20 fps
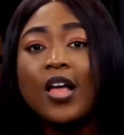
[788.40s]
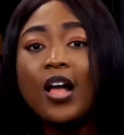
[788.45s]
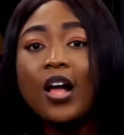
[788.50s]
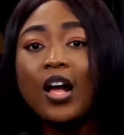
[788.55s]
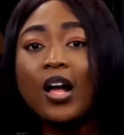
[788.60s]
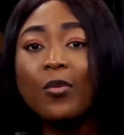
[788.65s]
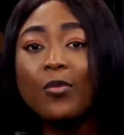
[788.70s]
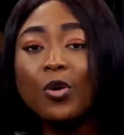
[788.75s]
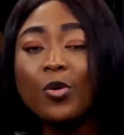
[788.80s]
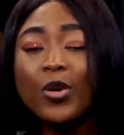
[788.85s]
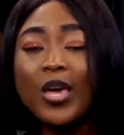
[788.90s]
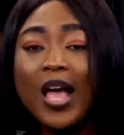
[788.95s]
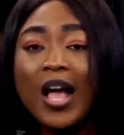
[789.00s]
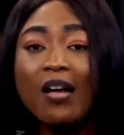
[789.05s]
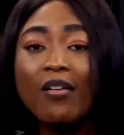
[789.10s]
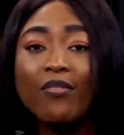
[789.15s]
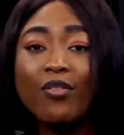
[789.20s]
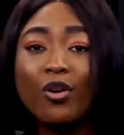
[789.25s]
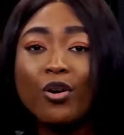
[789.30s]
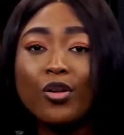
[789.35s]
where we
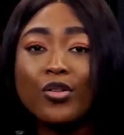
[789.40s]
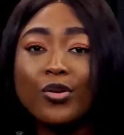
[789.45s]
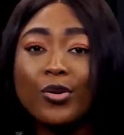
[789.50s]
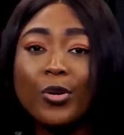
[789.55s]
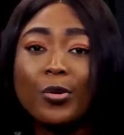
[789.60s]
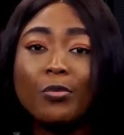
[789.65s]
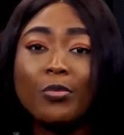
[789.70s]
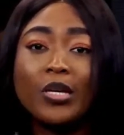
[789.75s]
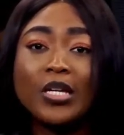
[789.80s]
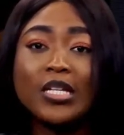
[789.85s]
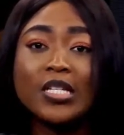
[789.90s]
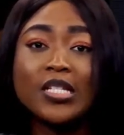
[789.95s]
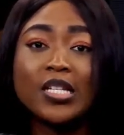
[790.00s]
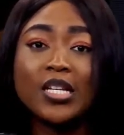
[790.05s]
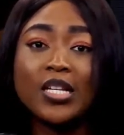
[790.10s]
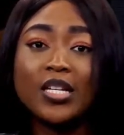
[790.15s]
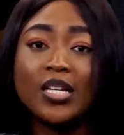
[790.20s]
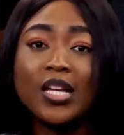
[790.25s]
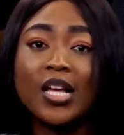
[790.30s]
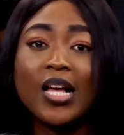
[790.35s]
have other
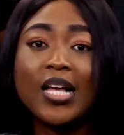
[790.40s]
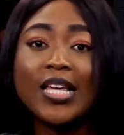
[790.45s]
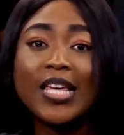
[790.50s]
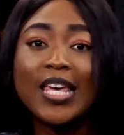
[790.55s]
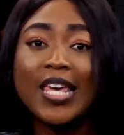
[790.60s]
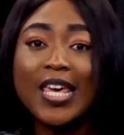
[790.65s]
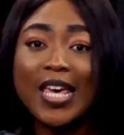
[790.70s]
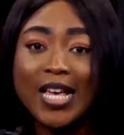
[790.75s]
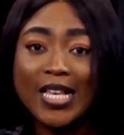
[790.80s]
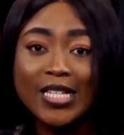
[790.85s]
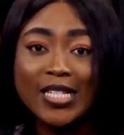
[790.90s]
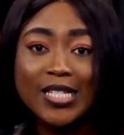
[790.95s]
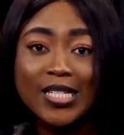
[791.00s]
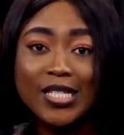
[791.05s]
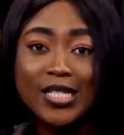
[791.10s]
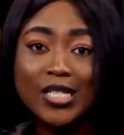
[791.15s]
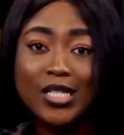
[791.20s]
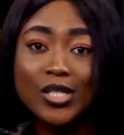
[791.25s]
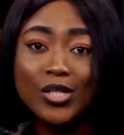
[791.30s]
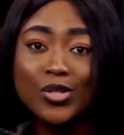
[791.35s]
amazing guests
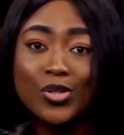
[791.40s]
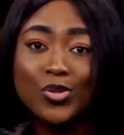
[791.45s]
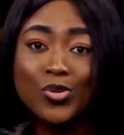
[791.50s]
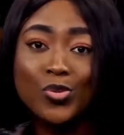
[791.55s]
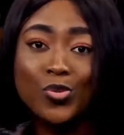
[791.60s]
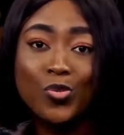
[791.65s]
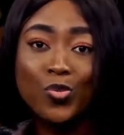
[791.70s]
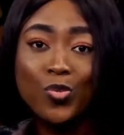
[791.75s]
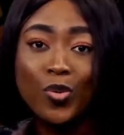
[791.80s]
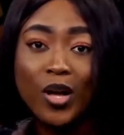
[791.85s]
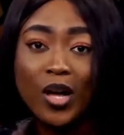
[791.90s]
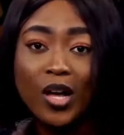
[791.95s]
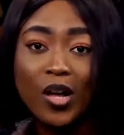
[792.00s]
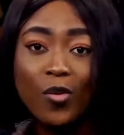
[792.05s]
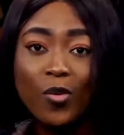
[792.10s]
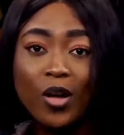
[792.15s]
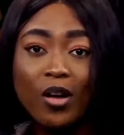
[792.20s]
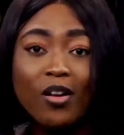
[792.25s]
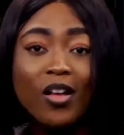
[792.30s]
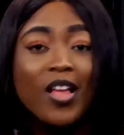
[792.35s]
as well.
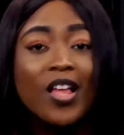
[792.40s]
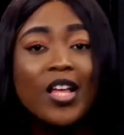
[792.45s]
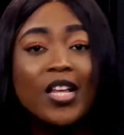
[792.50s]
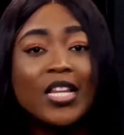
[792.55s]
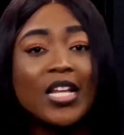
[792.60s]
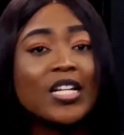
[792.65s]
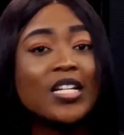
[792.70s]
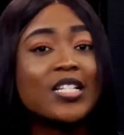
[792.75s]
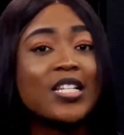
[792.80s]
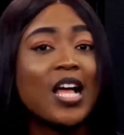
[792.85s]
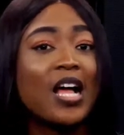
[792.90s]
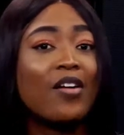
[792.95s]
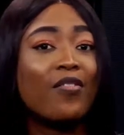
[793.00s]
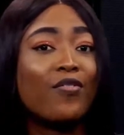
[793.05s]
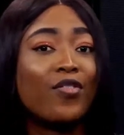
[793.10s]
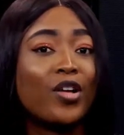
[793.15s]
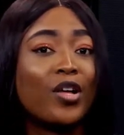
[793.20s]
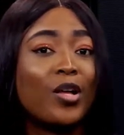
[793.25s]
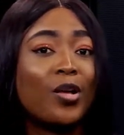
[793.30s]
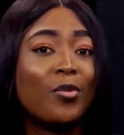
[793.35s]
Well, let us
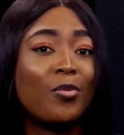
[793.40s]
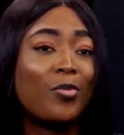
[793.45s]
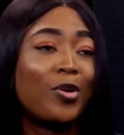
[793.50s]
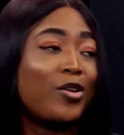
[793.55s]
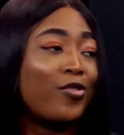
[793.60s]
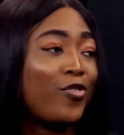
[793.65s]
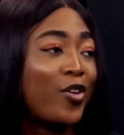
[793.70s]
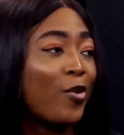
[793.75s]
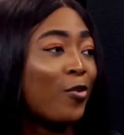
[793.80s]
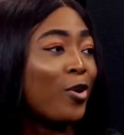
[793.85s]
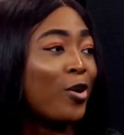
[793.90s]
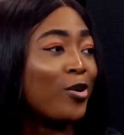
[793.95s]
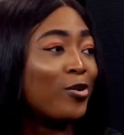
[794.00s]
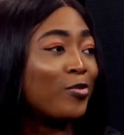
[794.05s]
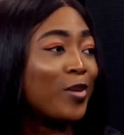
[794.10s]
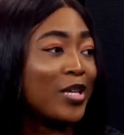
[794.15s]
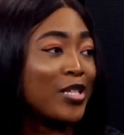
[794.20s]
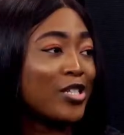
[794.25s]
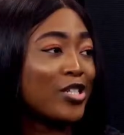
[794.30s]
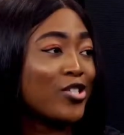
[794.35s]
have a farewell
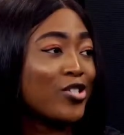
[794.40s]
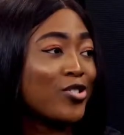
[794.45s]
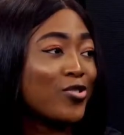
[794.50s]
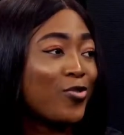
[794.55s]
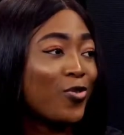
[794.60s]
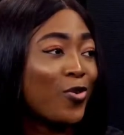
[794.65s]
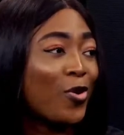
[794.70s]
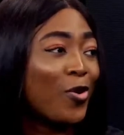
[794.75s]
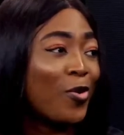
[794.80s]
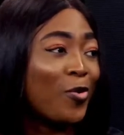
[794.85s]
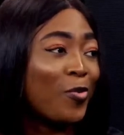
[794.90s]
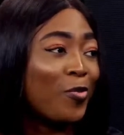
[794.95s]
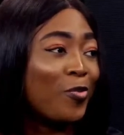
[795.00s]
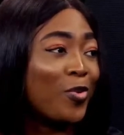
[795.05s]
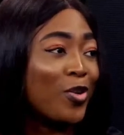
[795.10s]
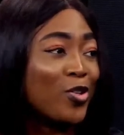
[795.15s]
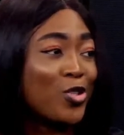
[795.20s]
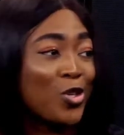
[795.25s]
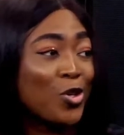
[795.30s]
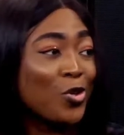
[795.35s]
message from
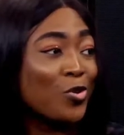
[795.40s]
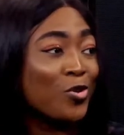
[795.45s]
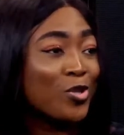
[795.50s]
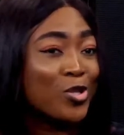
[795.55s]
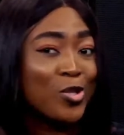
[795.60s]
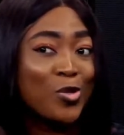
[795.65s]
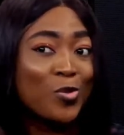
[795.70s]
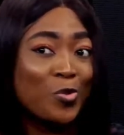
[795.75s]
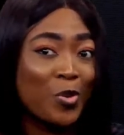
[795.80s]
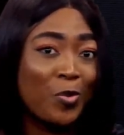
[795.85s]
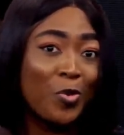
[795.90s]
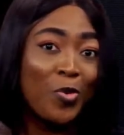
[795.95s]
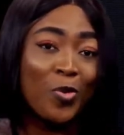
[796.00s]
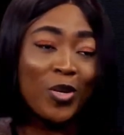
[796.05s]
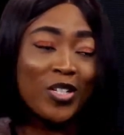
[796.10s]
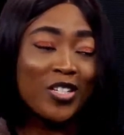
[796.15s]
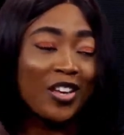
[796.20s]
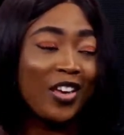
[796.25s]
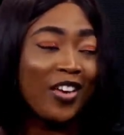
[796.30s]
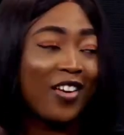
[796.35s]
you to people
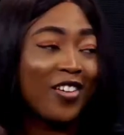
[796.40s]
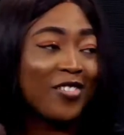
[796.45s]
watching.